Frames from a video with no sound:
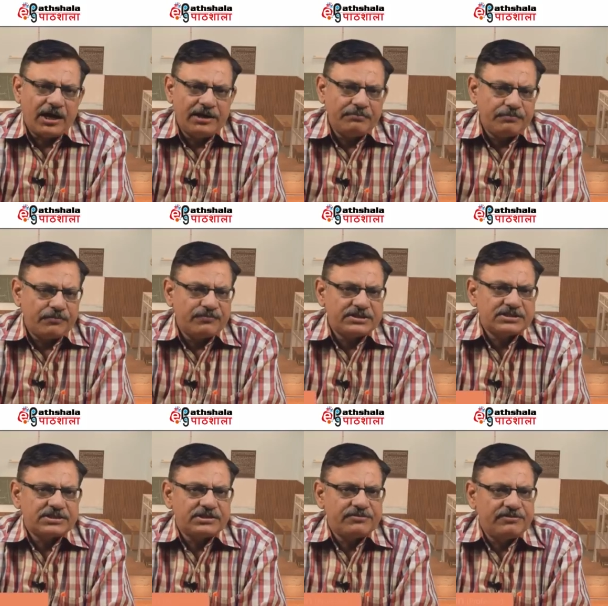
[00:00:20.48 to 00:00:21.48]
I am
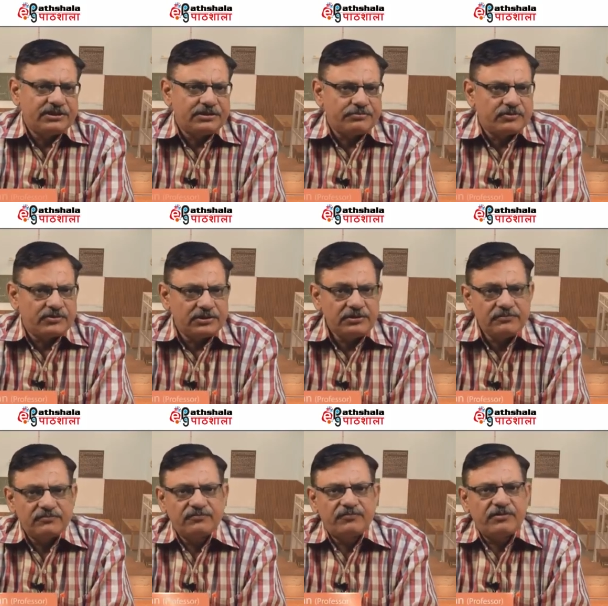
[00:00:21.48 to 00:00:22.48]
Professor Devendra Mohan
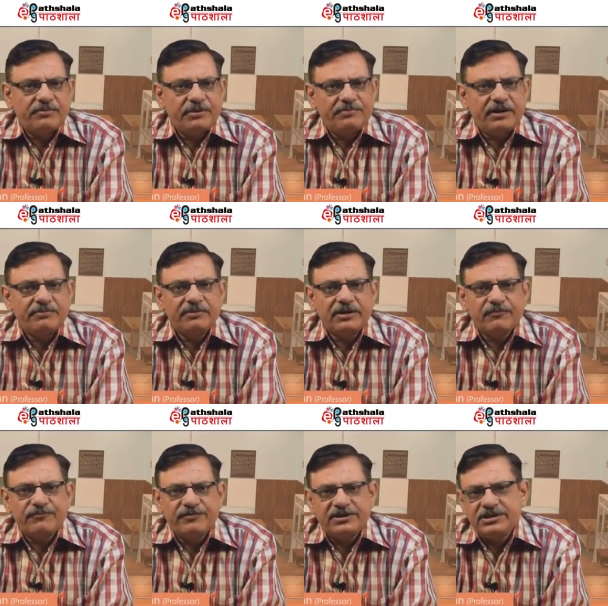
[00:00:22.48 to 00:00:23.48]
from Department
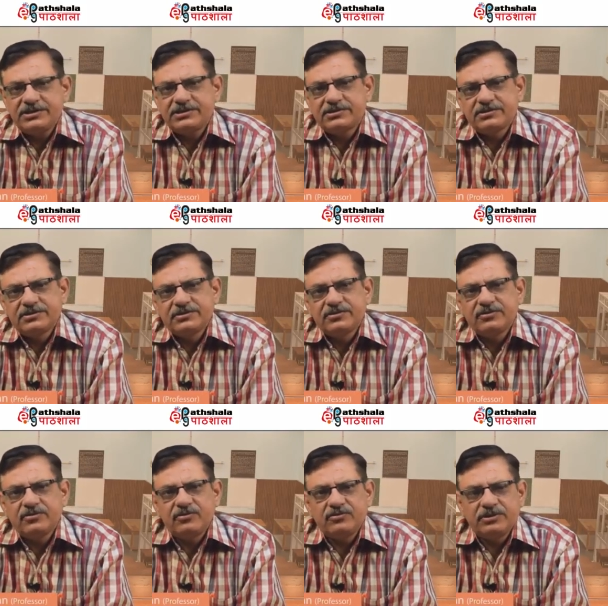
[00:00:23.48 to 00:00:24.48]
of Physics,
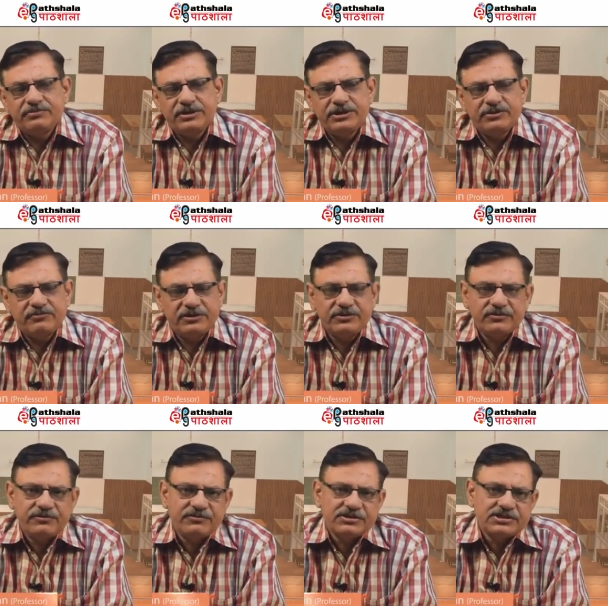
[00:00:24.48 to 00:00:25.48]
Guru Jambheshwar
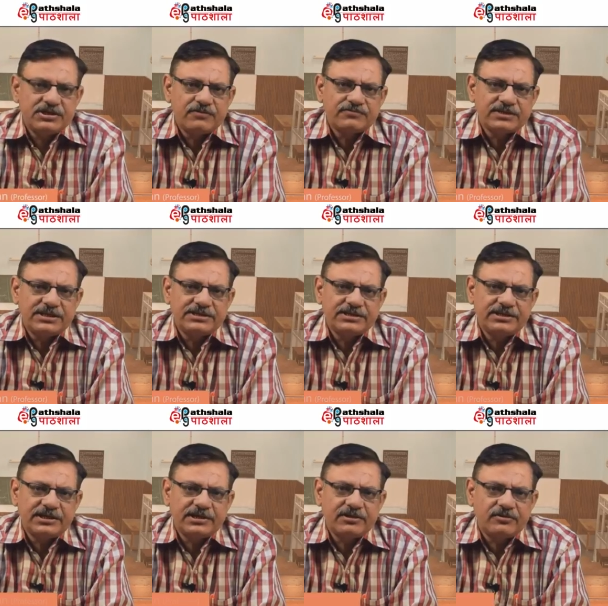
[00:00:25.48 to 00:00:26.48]
University of Science and
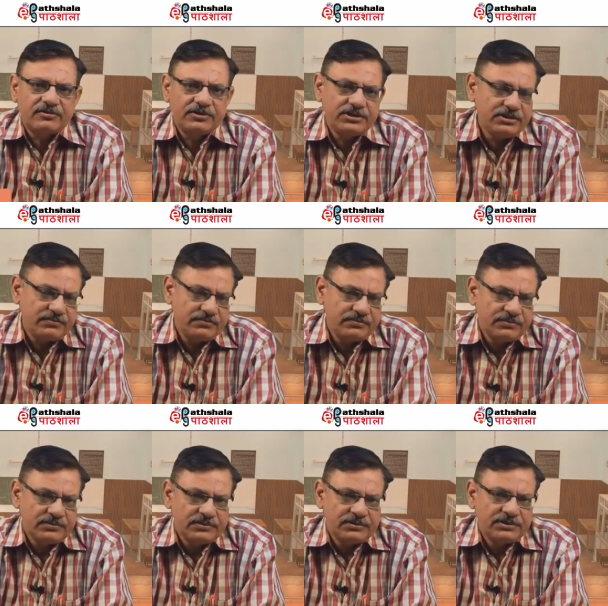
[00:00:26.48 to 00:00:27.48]
Technology,
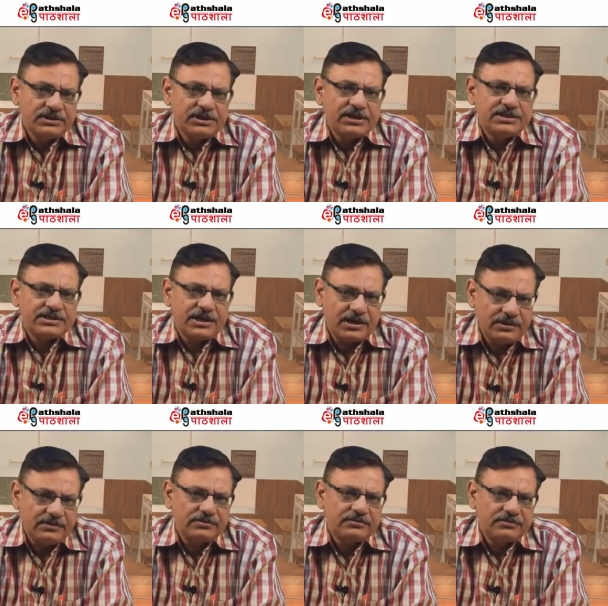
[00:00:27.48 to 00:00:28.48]
Hisar,
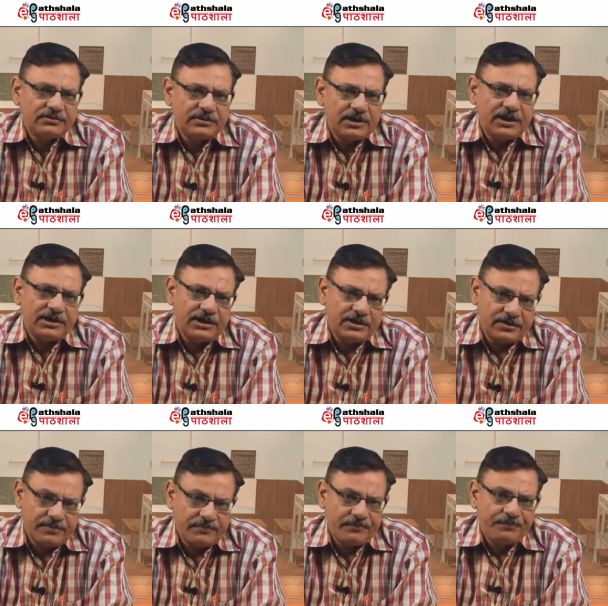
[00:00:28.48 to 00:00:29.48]
Haryana.
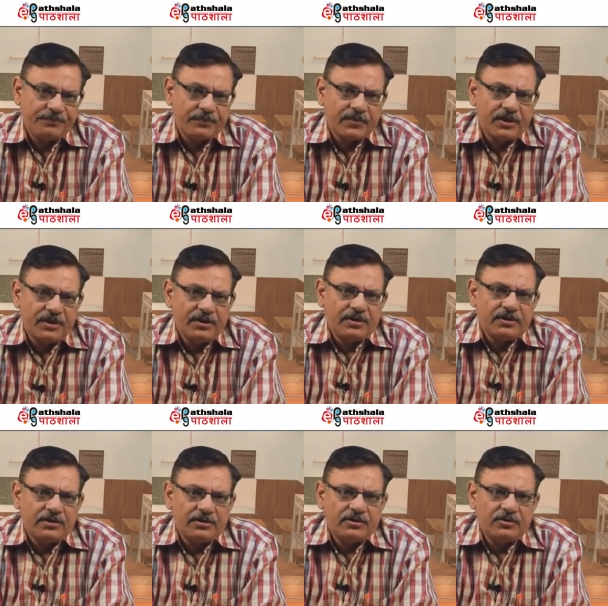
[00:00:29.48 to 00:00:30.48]

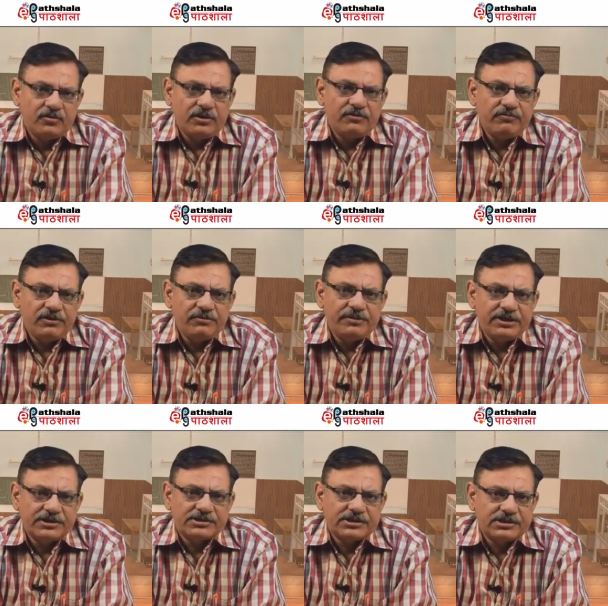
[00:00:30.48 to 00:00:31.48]
Today we will be
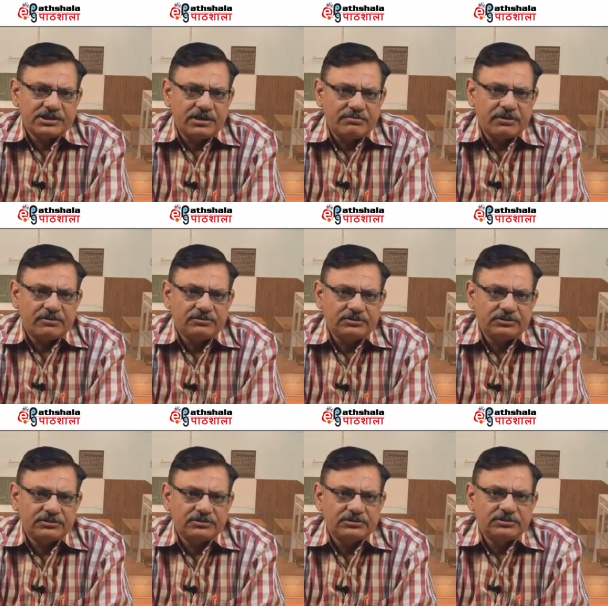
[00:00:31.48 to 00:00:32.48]
discussing about
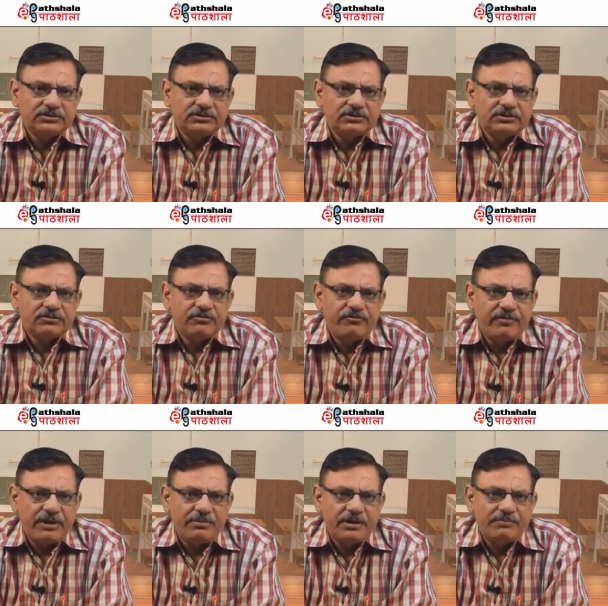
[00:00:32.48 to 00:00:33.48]

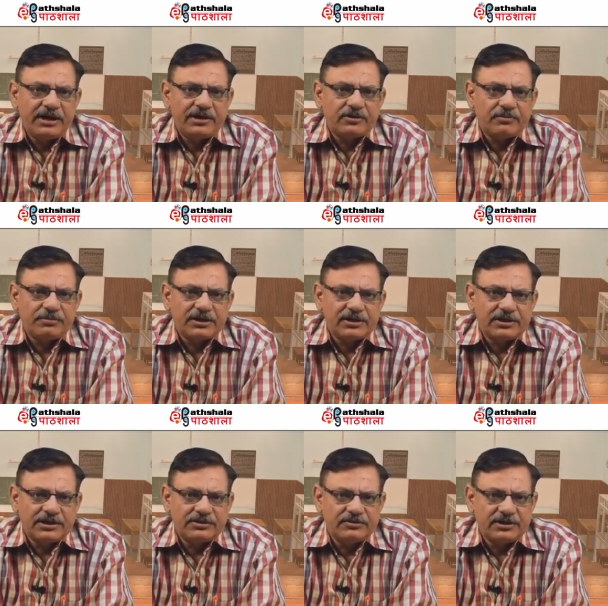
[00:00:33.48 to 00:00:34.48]
Fabry-Perot optical
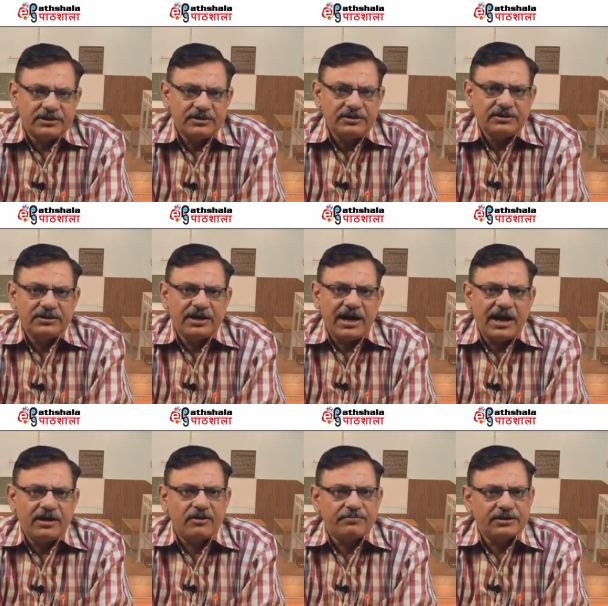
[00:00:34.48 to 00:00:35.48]
resonator
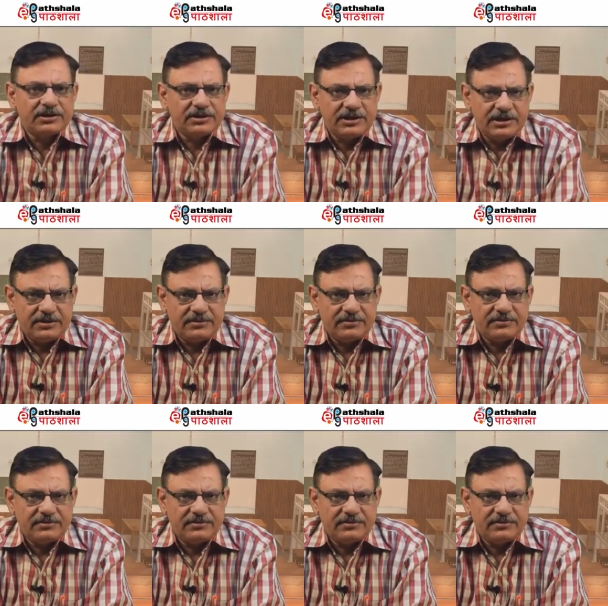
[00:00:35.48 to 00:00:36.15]
and optical gain